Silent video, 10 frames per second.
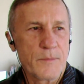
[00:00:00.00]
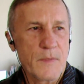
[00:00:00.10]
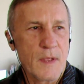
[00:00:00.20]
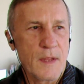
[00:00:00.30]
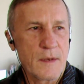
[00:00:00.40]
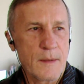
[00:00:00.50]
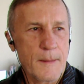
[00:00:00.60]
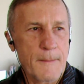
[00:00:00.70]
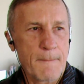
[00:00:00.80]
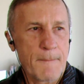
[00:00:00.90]

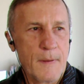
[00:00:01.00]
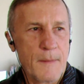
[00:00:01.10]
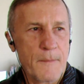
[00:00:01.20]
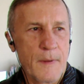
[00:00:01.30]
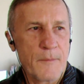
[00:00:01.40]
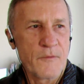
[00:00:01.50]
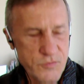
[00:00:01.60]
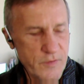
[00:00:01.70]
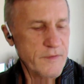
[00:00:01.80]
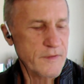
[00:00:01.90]
And
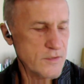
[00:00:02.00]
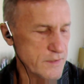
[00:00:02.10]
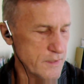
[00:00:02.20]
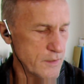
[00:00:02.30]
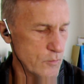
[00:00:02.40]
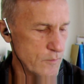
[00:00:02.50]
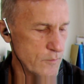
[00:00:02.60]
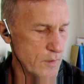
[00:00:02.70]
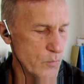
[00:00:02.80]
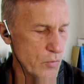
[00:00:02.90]
visualization, anyway,
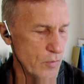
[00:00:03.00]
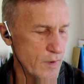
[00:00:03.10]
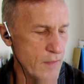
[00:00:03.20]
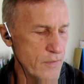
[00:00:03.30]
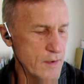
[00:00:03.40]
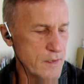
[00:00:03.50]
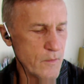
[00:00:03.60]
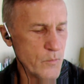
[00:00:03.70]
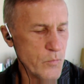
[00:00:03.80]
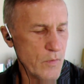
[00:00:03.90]
is very important. And then
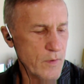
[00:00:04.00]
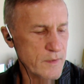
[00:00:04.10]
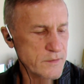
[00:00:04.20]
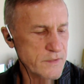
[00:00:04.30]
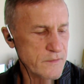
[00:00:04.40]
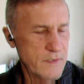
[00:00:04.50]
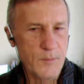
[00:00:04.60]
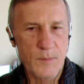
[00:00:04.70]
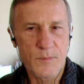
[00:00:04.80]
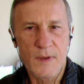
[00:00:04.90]
another point that just
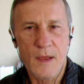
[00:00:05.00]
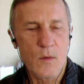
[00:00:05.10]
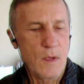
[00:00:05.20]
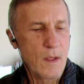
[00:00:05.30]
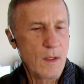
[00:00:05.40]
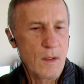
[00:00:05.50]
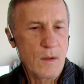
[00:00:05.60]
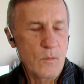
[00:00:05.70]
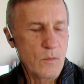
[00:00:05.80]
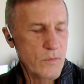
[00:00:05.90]
came up now
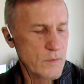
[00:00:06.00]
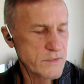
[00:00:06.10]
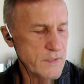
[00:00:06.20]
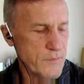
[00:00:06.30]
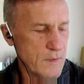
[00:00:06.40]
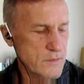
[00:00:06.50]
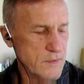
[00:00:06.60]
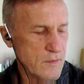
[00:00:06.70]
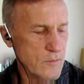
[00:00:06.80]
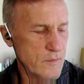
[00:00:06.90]
with what
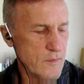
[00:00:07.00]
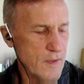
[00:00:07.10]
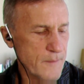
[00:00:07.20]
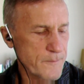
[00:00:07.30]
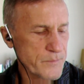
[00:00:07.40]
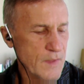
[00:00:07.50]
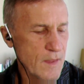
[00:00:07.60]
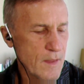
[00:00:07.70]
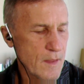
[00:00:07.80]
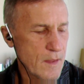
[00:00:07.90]
Jesse was saying,
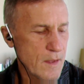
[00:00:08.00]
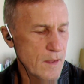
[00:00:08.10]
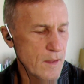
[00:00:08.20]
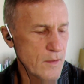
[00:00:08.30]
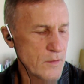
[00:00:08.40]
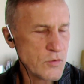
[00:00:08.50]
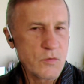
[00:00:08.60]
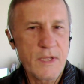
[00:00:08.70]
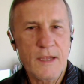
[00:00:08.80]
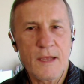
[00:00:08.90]

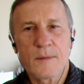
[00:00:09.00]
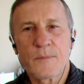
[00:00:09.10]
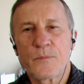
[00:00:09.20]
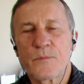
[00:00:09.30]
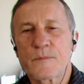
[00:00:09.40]
you can,